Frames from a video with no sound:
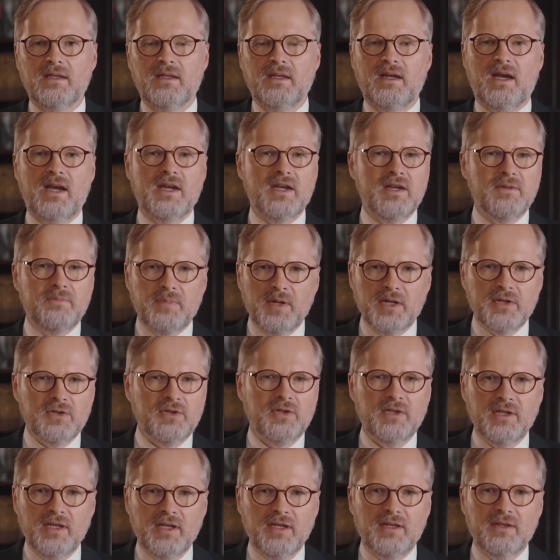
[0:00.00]
I
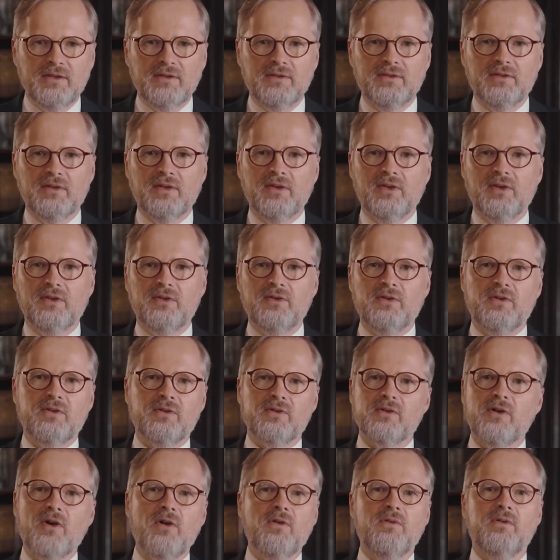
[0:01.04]
appreciate your
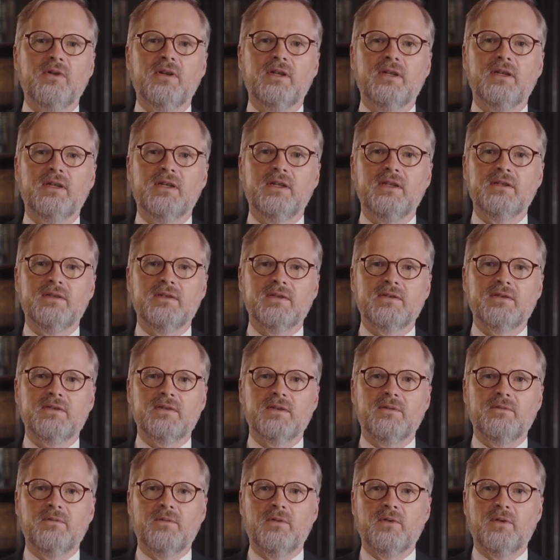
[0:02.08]
role in these
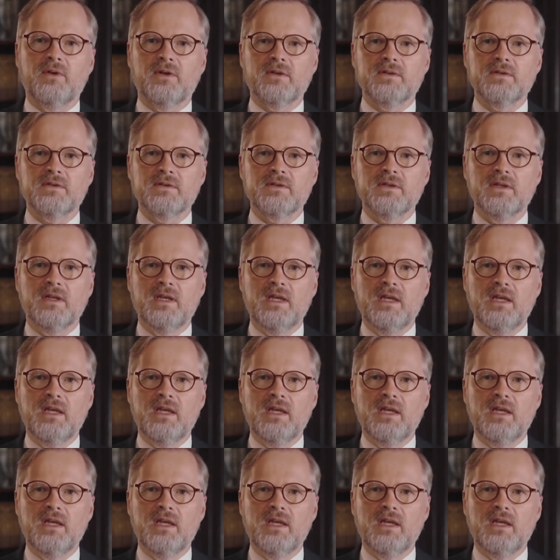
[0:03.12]
efforts.